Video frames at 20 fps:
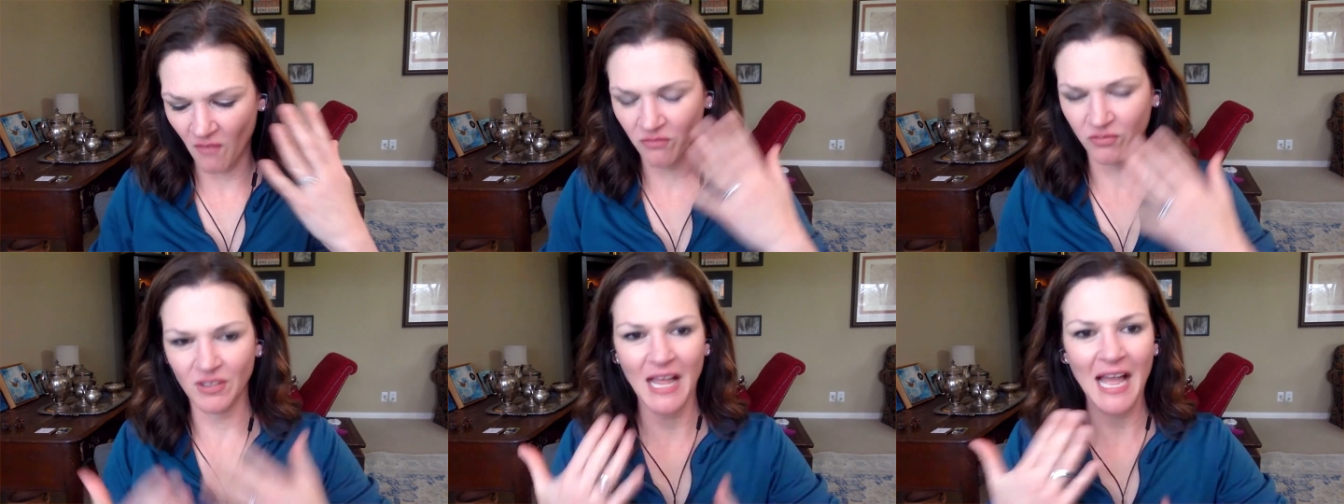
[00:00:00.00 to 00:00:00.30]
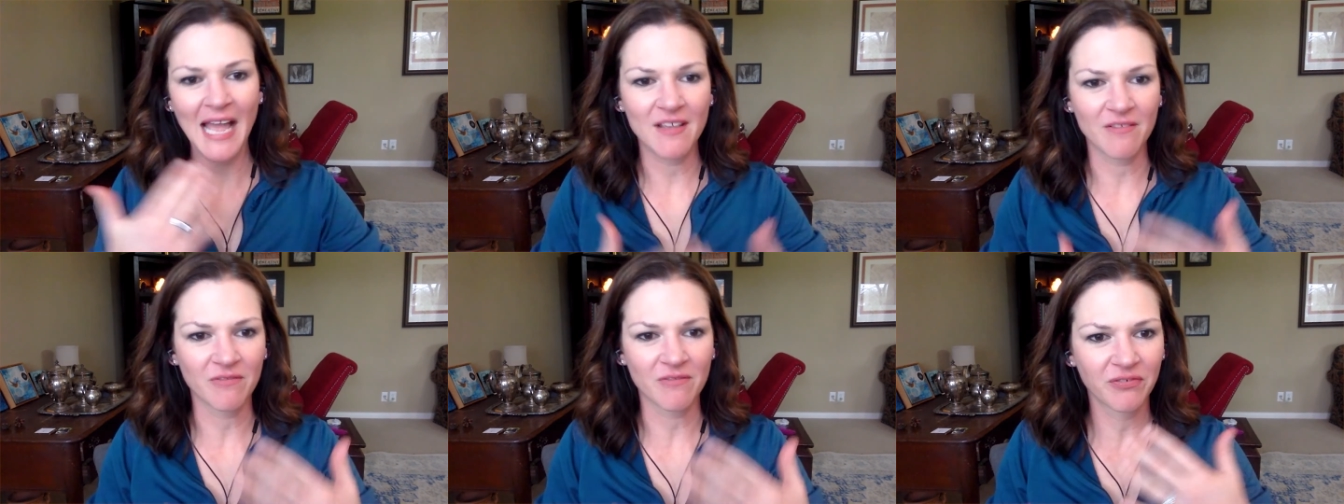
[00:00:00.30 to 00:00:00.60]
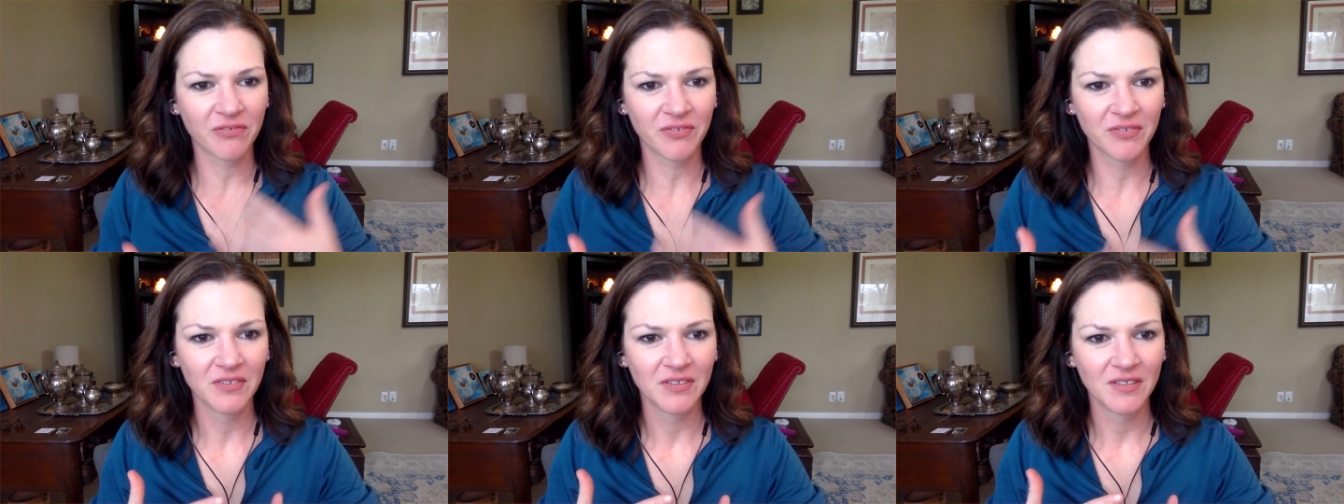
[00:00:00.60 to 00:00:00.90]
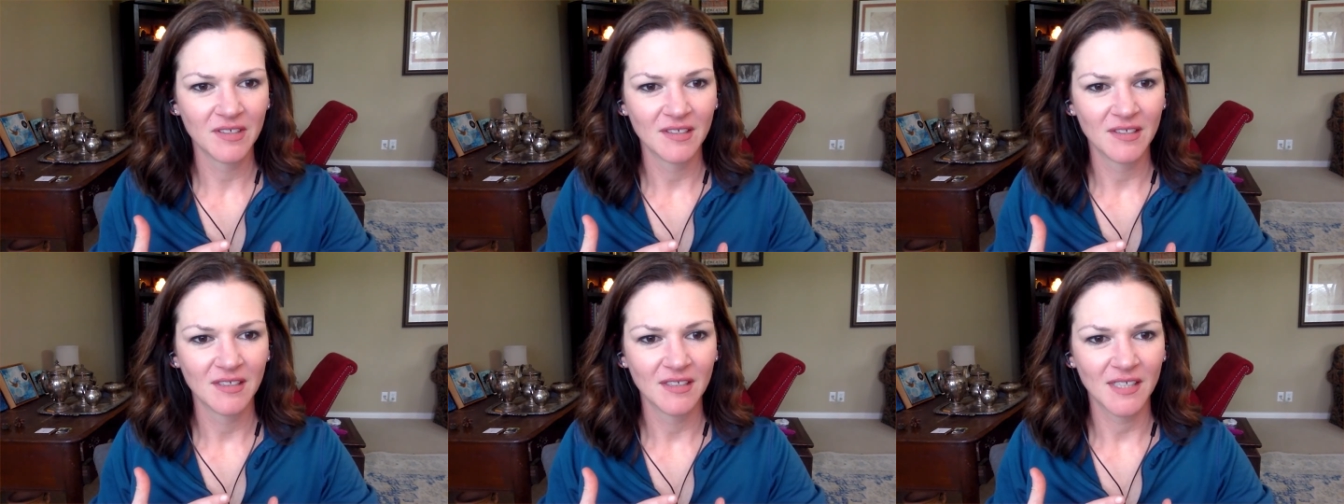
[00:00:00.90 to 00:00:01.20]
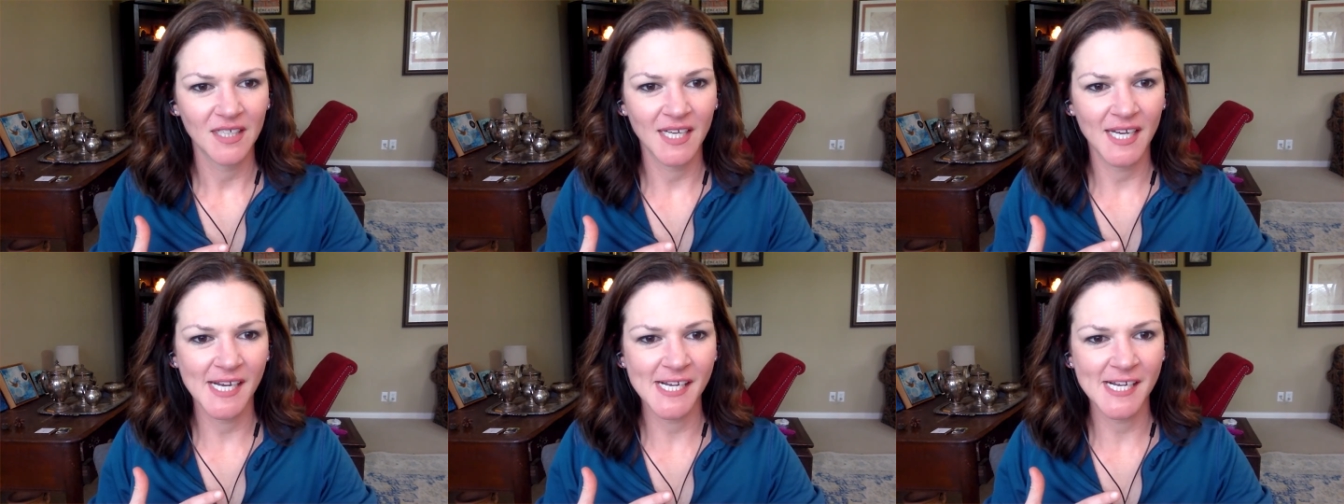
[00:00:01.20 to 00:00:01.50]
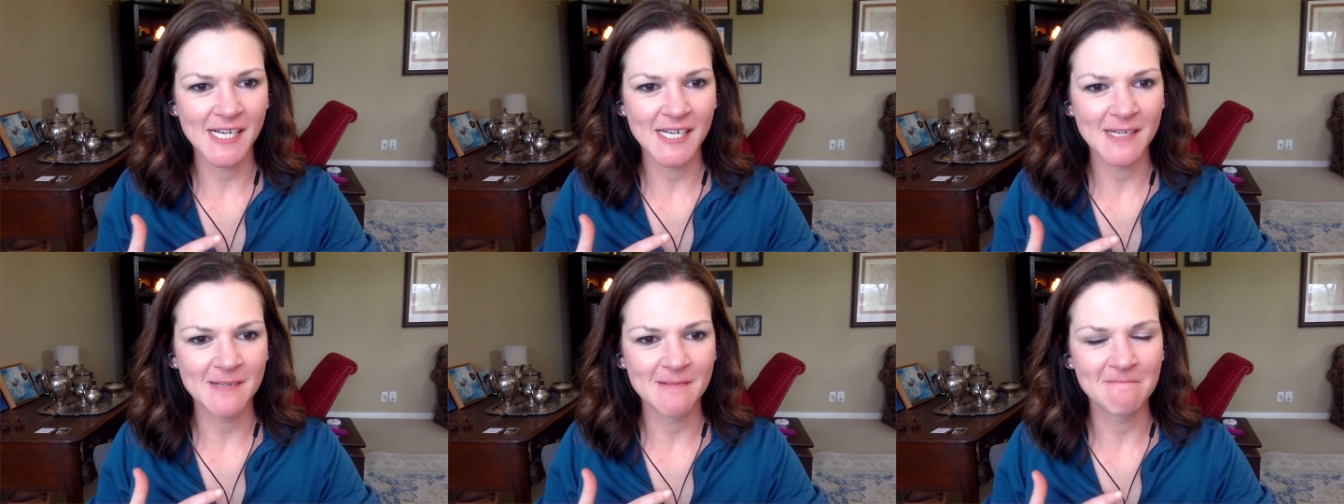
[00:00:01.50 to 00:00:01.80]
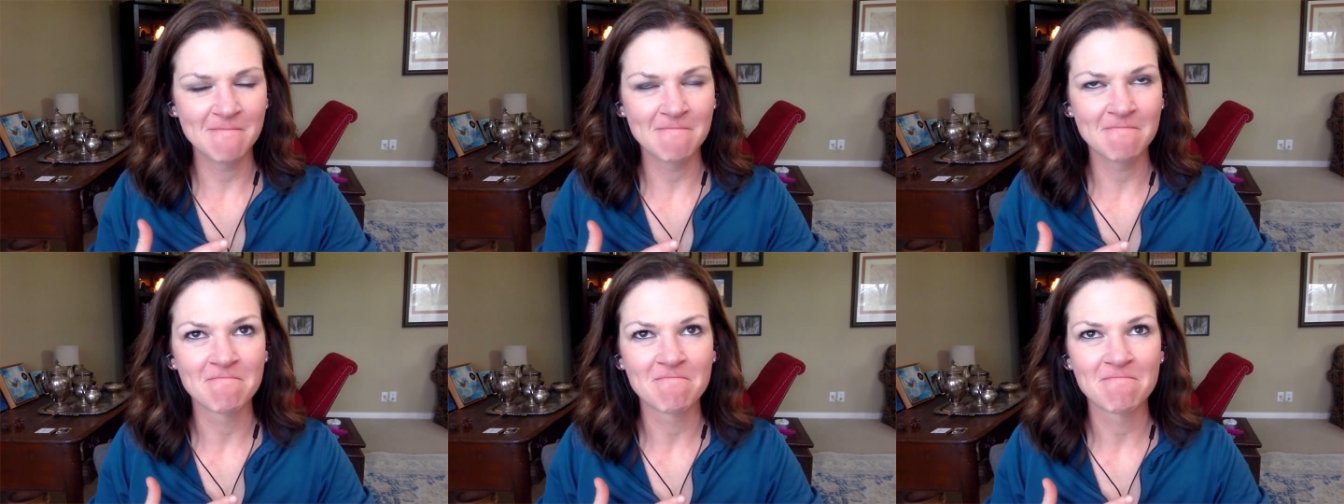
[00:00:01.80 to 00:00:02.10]
life.
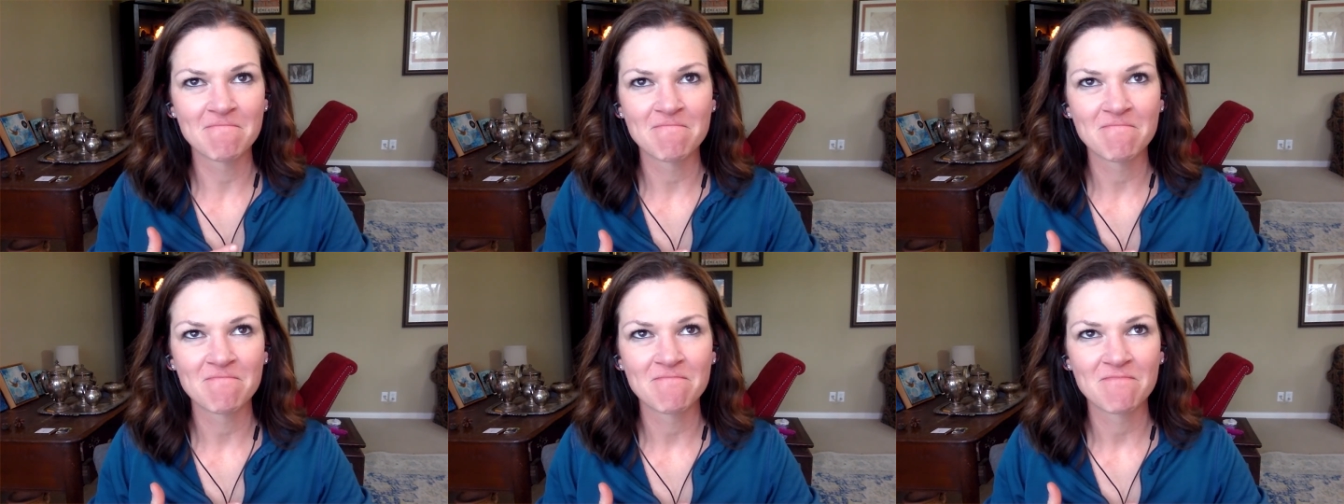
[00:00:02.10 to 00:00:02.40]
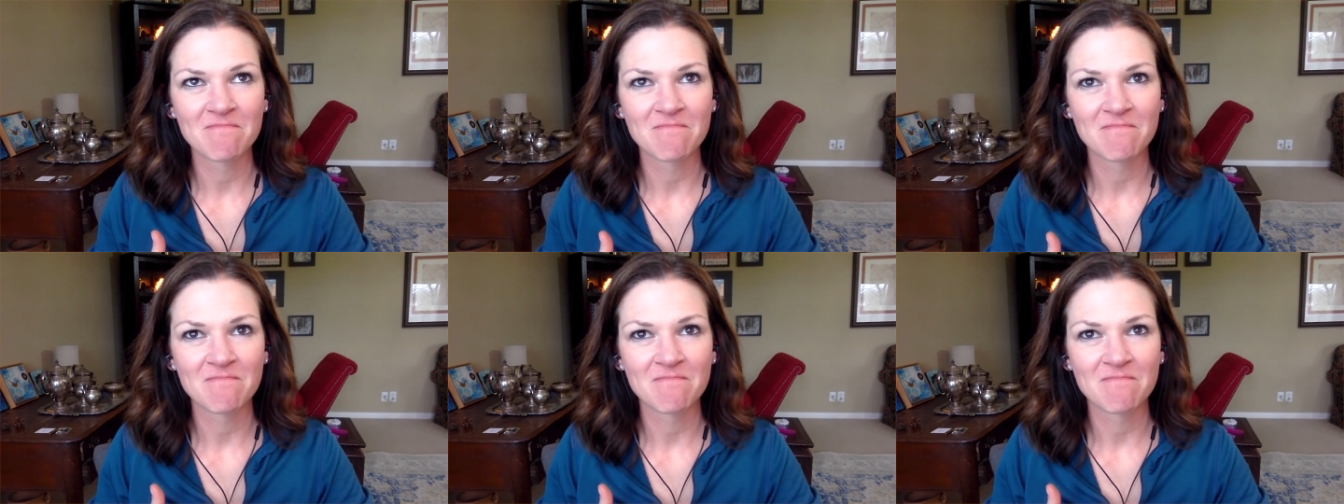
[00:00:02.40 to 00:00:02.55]
Because